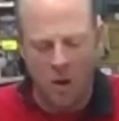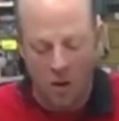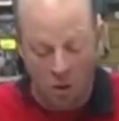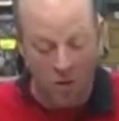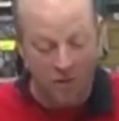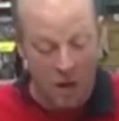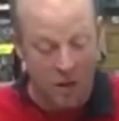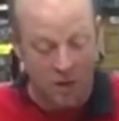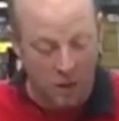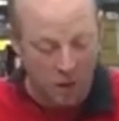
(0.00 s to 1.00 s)
know I've got
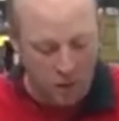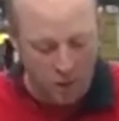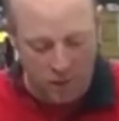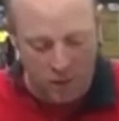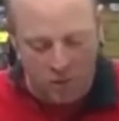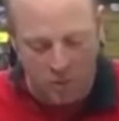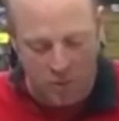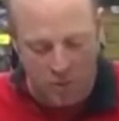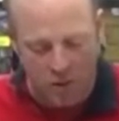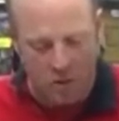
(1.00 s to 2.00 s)
a good customer
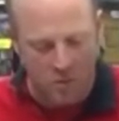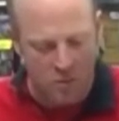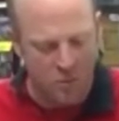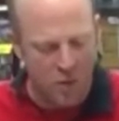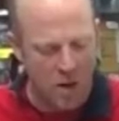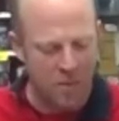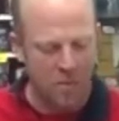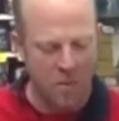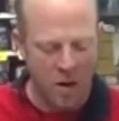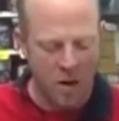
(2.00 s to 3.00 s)
here, Mr. Brad
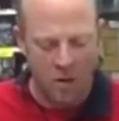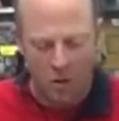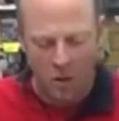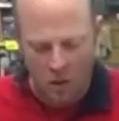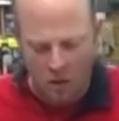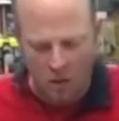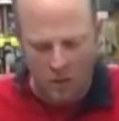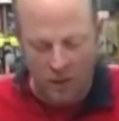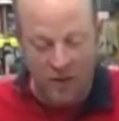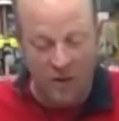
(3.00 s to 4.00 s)
McMahon,
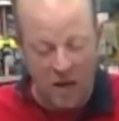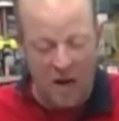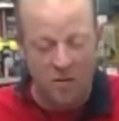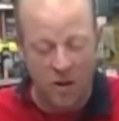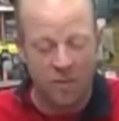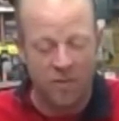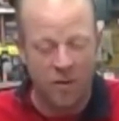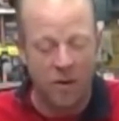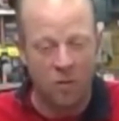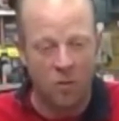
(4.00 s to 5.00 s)
did the exact same
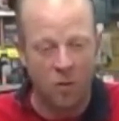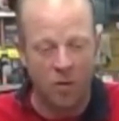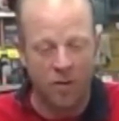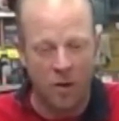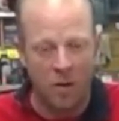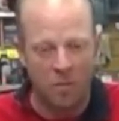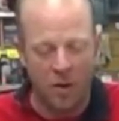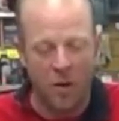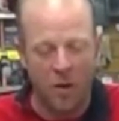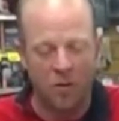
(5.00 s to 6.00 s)
thing with a
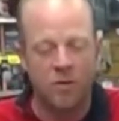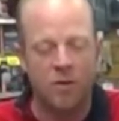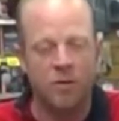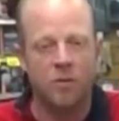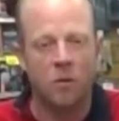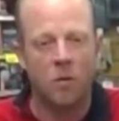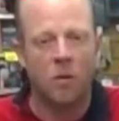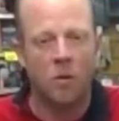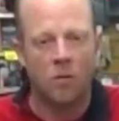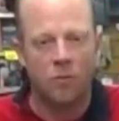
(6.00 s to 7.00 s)
pair of razors,
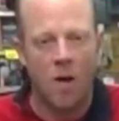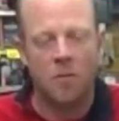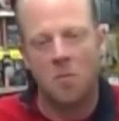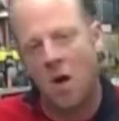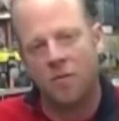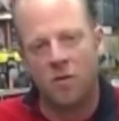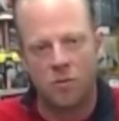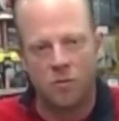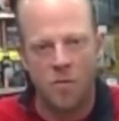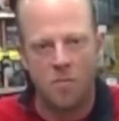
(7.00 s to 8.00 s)
dropped them out of his
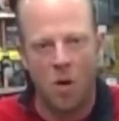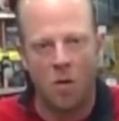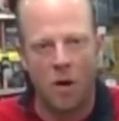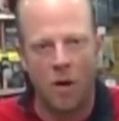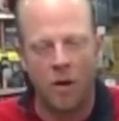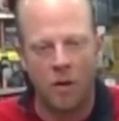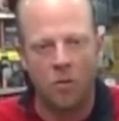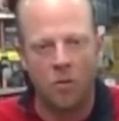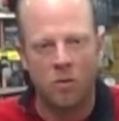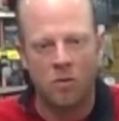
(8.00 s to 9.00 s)
tree bow hunting, and he
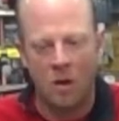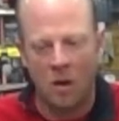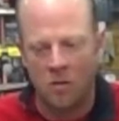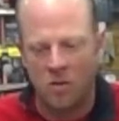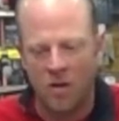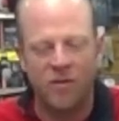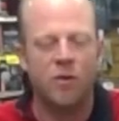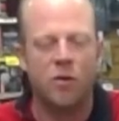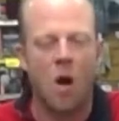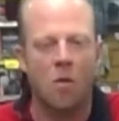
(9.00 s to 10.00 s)
was
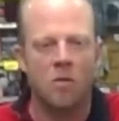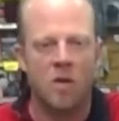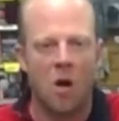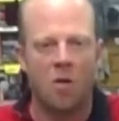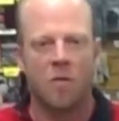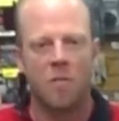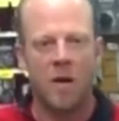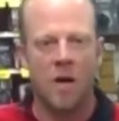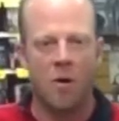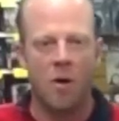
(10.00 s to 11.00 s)
72 hours out from
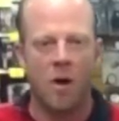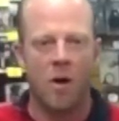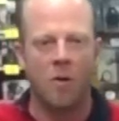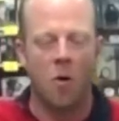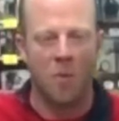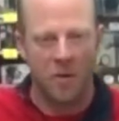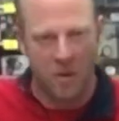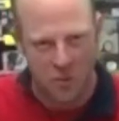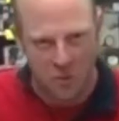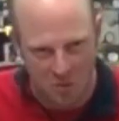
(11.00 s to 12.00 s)
heading out on an open
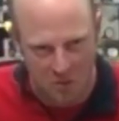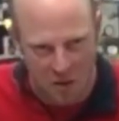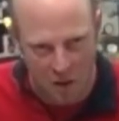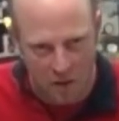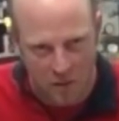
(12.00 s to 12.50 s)
country mule deer hunt.